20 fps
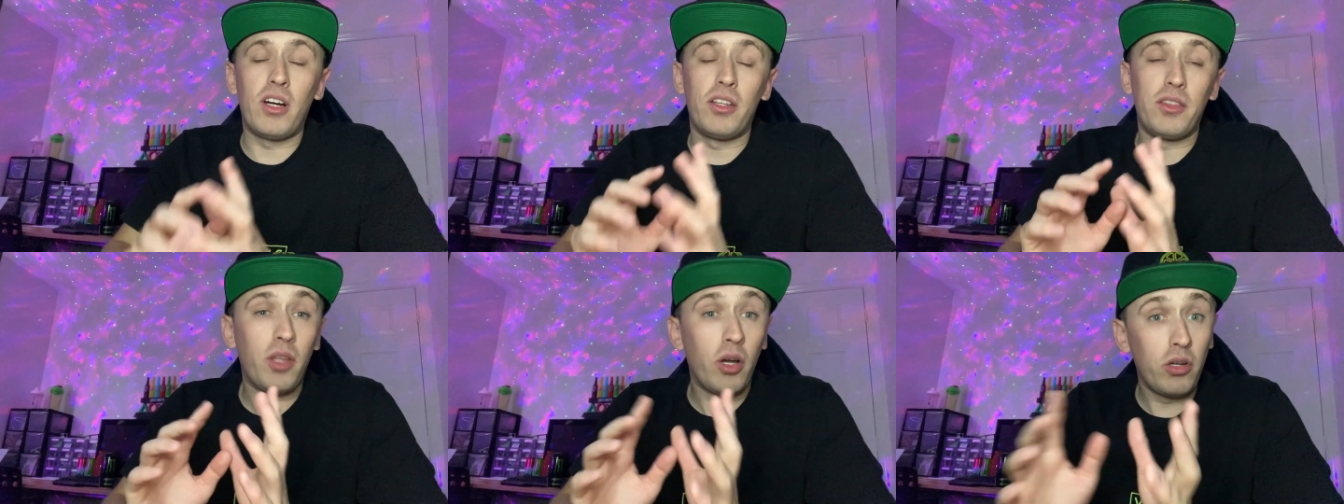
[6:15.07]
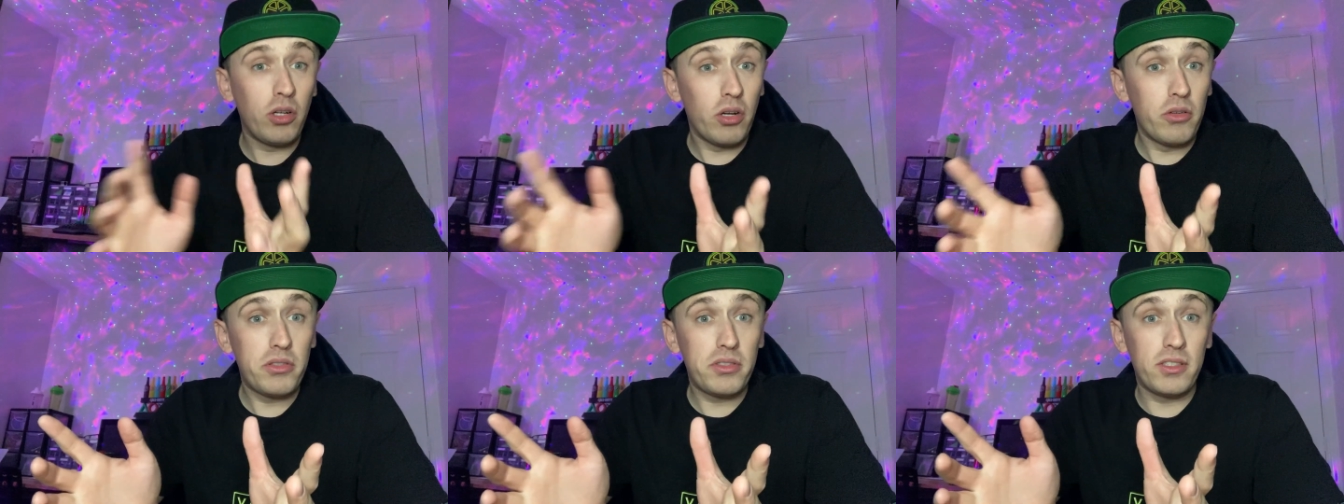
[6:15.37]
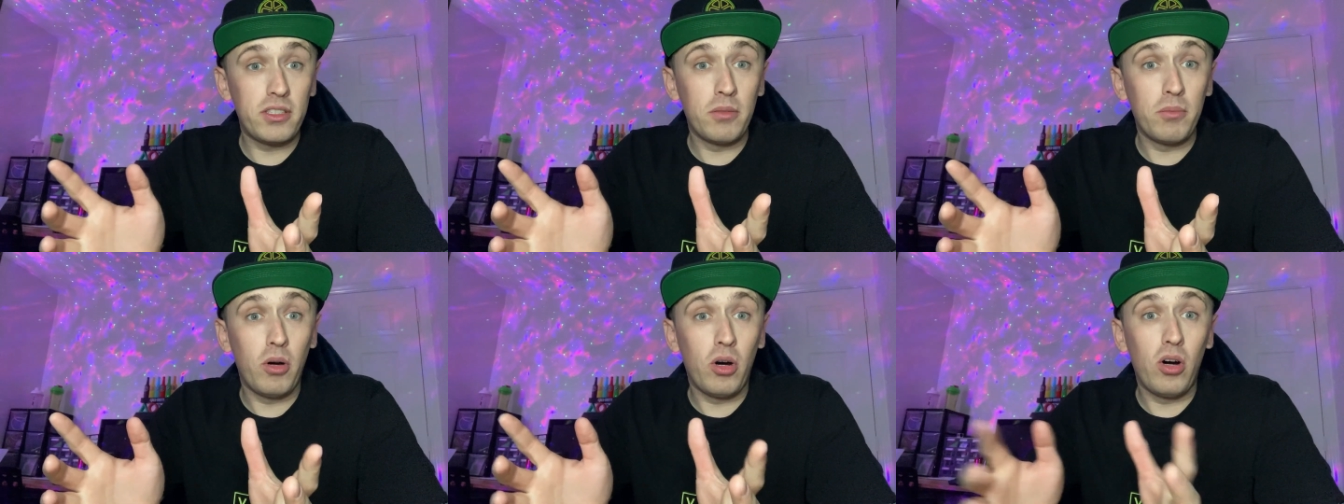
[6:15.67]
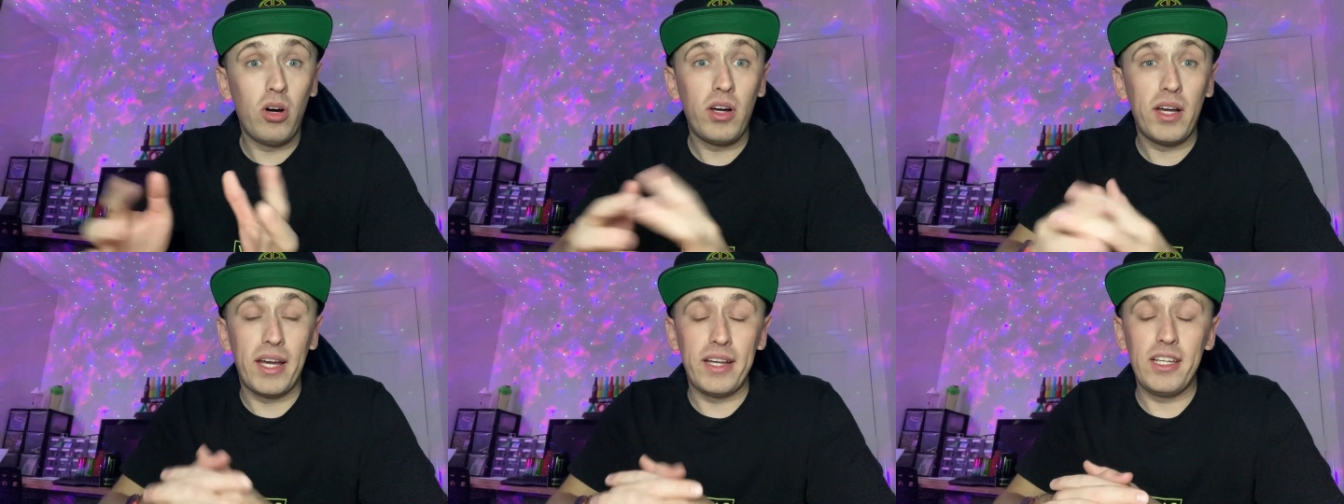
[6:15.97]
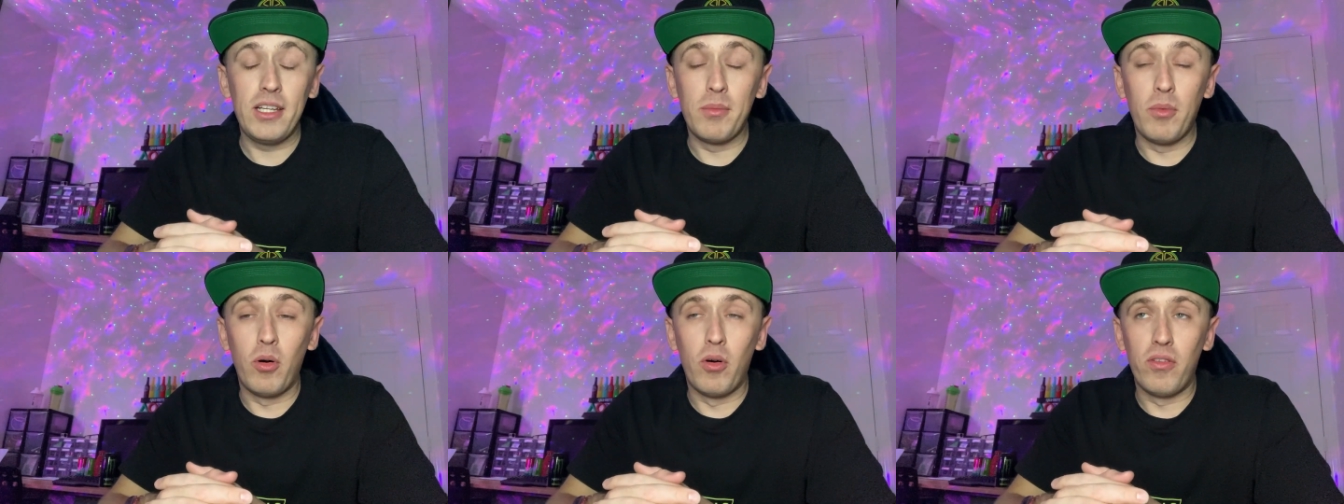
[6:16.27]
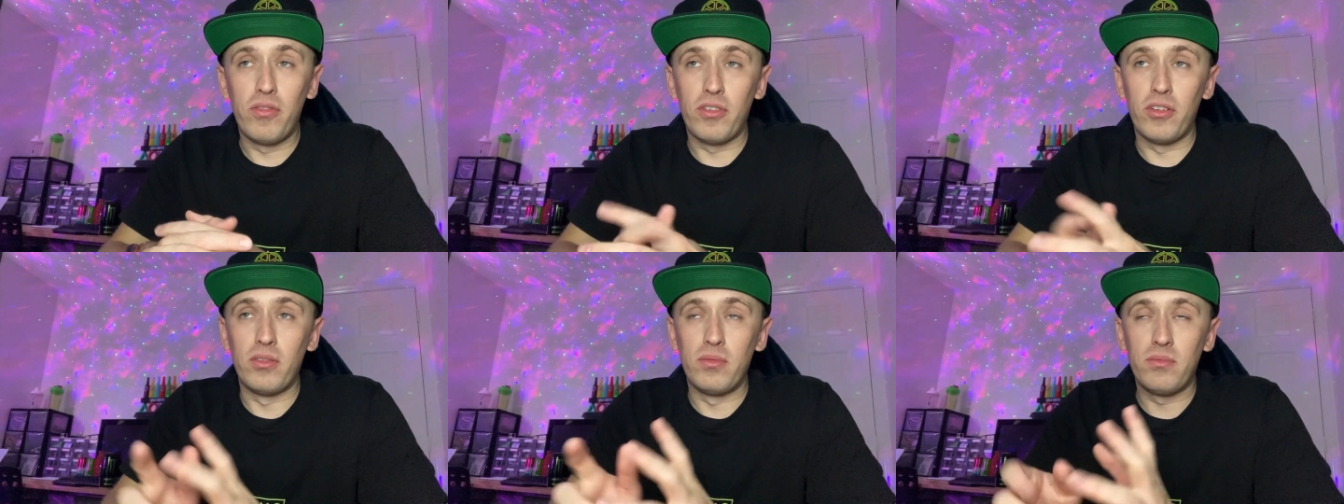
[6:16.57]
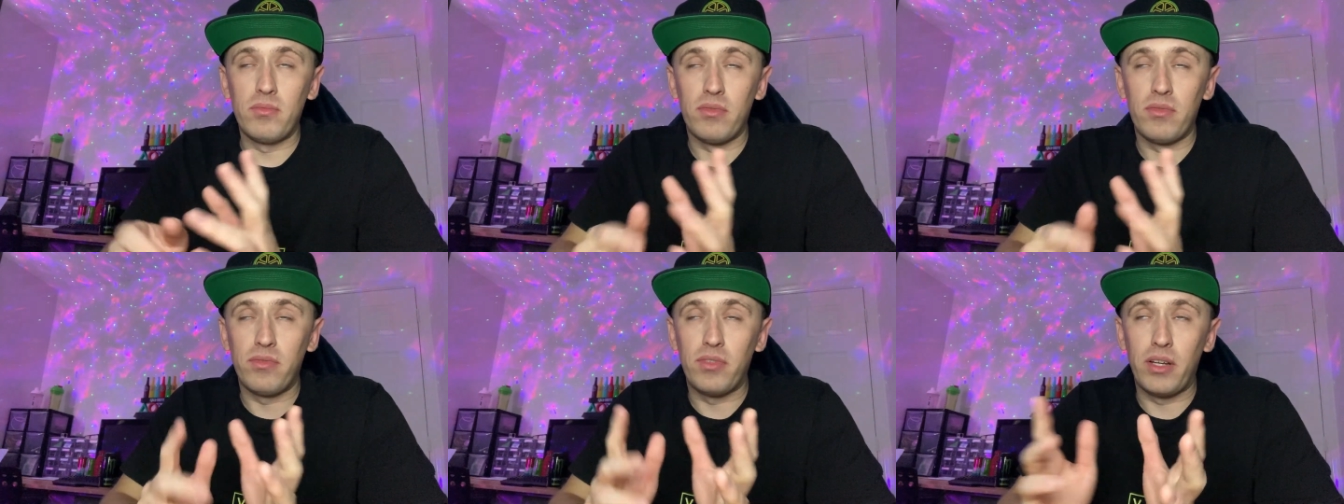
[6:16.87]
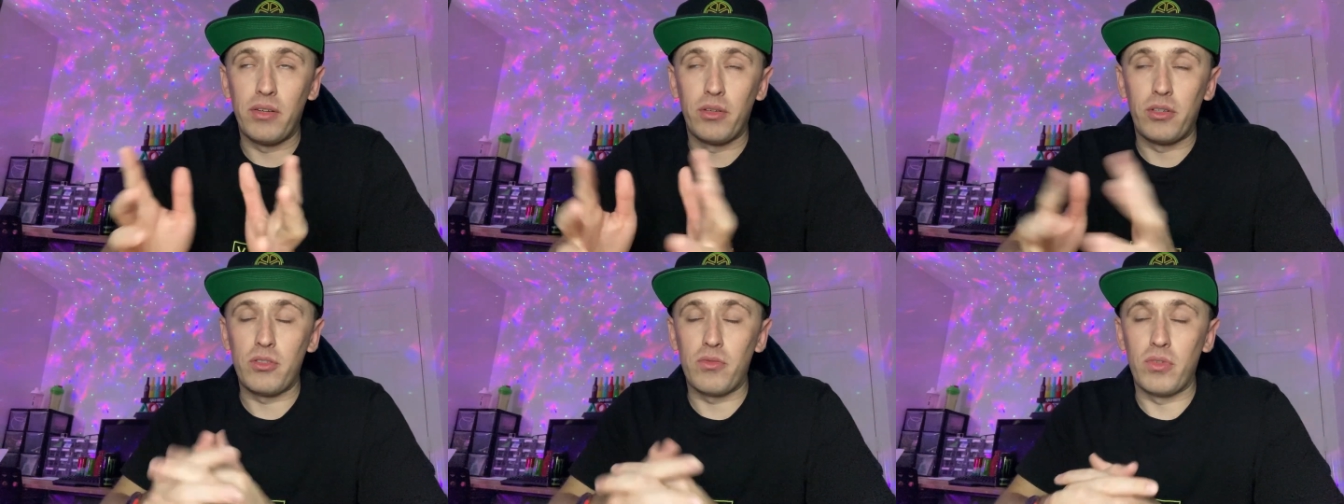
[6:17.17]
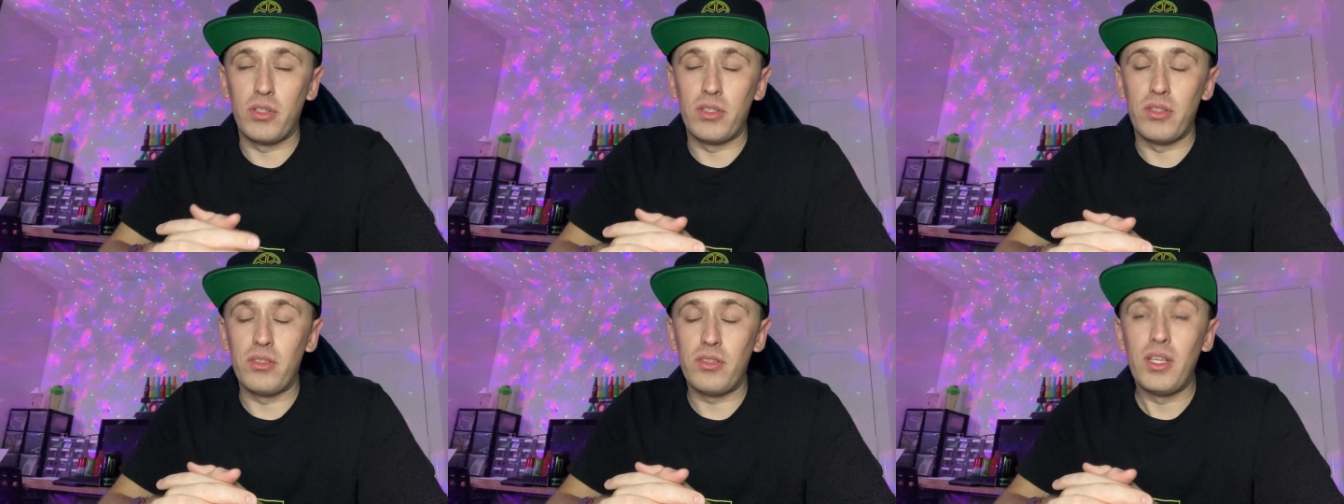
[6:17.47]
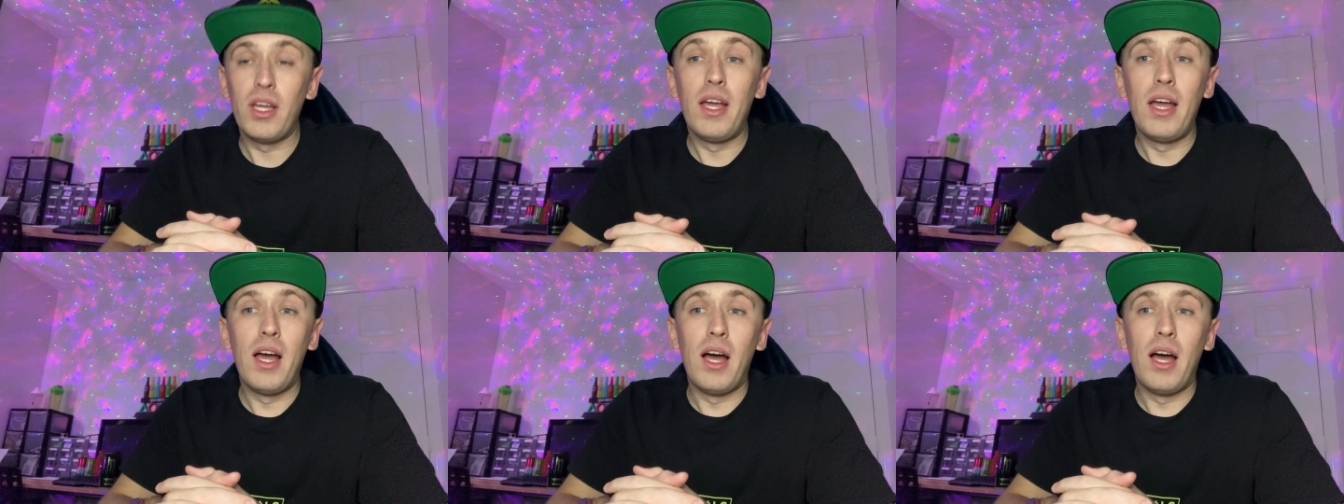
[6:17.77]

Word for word: I don't go cinema anymore for various reasons,